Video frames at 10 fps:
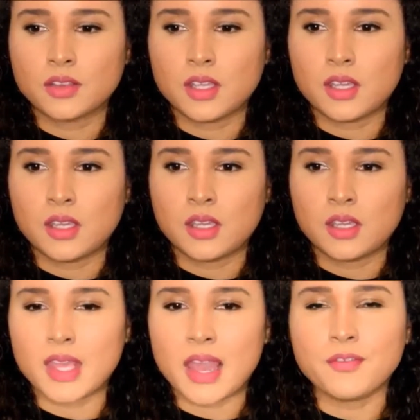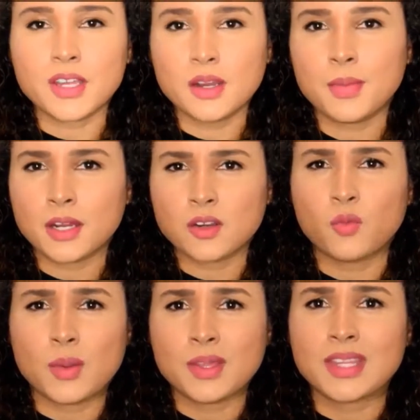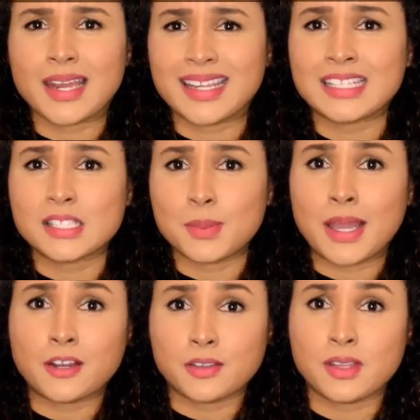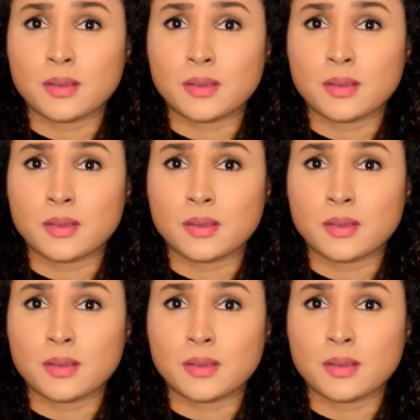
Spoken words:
the African American women that inspired